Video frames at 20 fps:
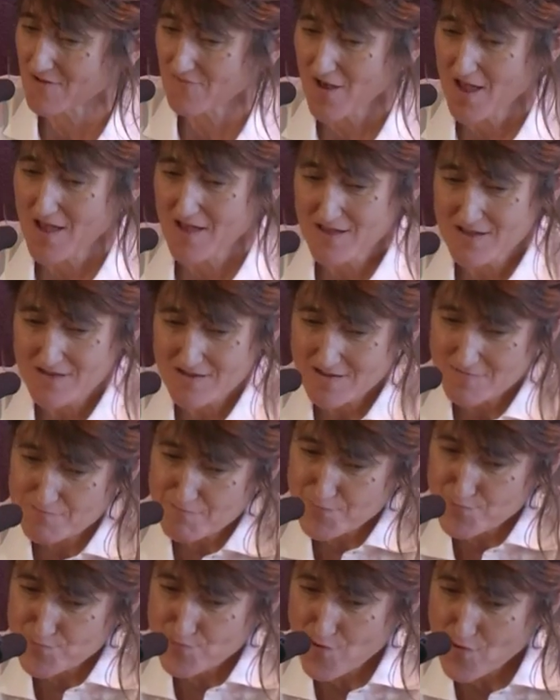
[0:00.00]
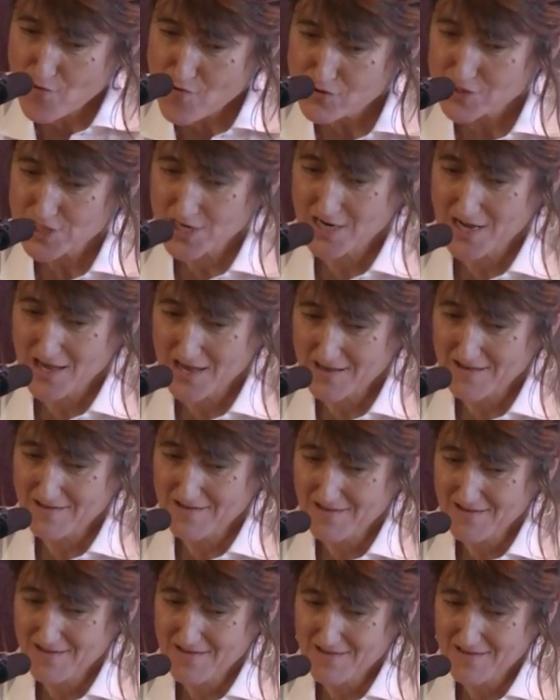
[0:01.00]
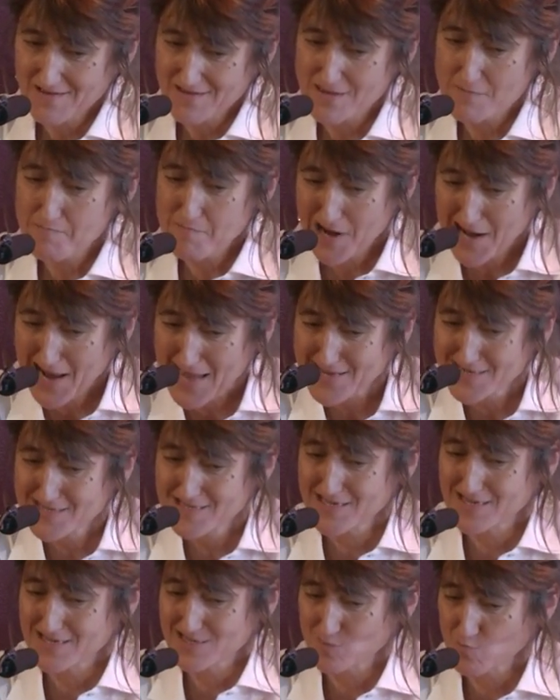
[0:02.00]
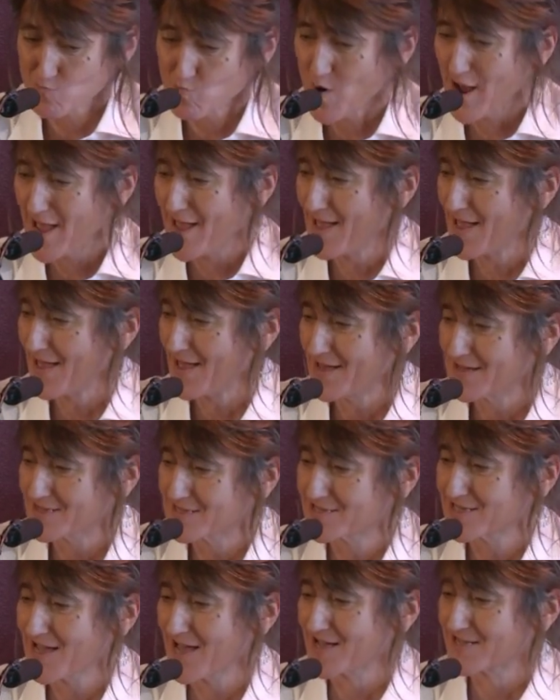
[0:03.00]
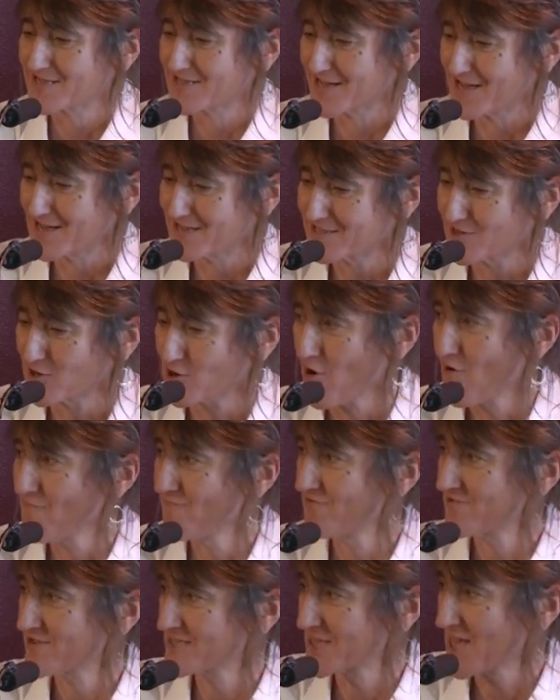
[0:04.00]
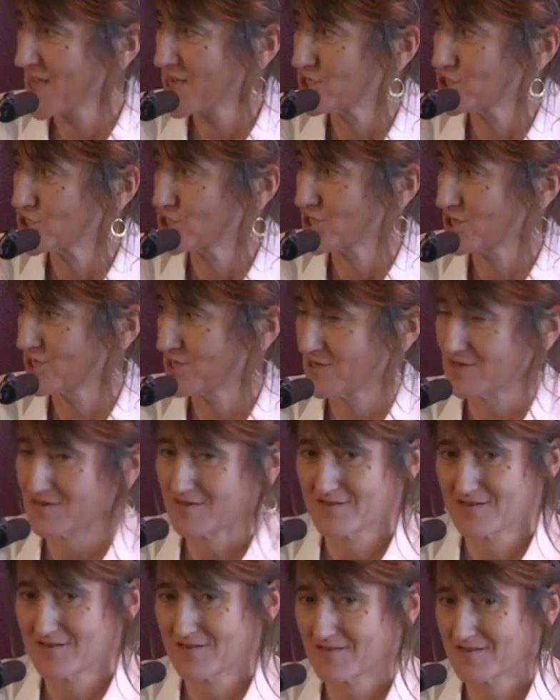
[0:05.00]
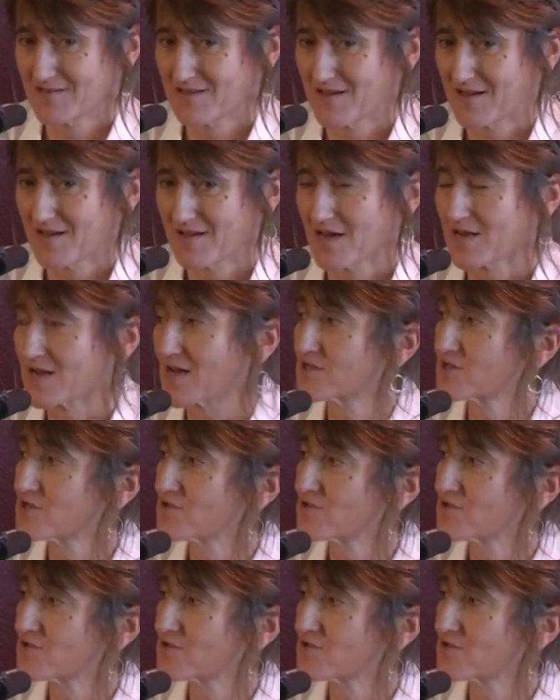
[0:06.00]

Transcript: of broadening the places where sex is a conversation. Yeah, and I